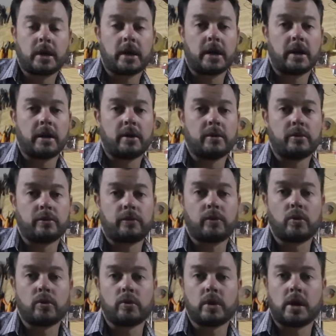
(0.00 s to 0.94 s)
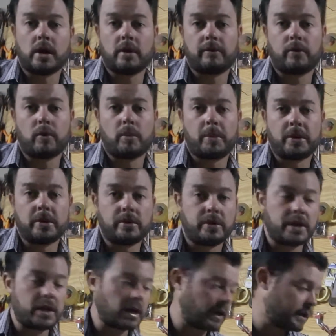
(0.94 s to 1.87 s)
4-pin
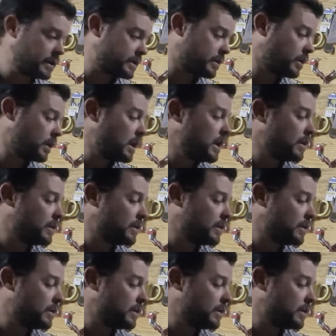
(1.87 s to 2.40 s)
relays.